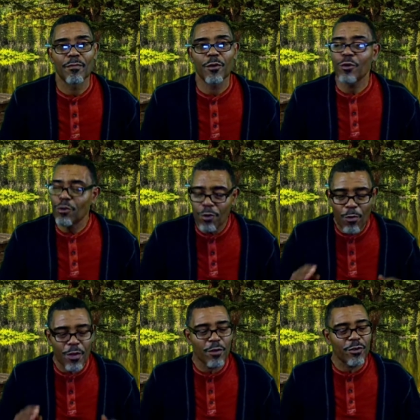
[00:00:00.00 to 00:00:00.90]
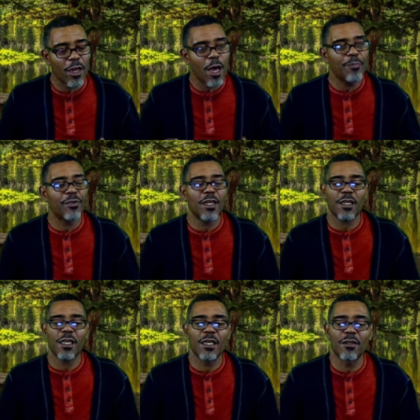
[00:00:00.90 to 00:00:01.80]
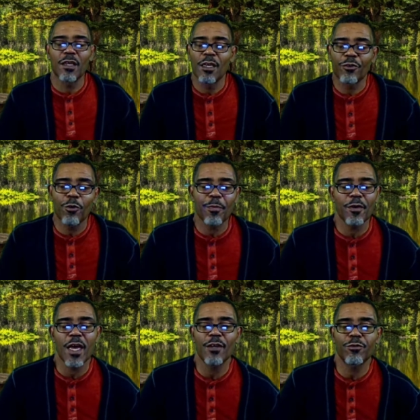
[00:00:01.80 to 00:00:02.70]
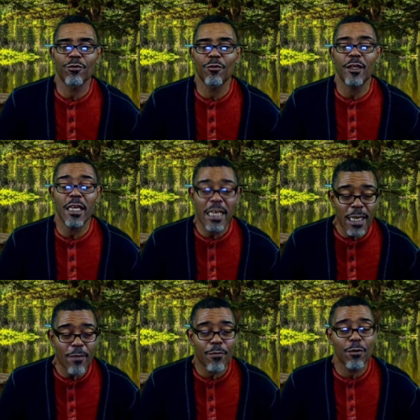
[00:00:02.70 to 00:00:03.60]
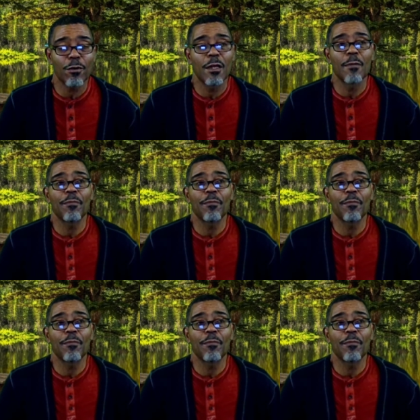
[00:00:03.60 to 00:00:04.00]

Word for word: So you know there's an uptick in supernatural evil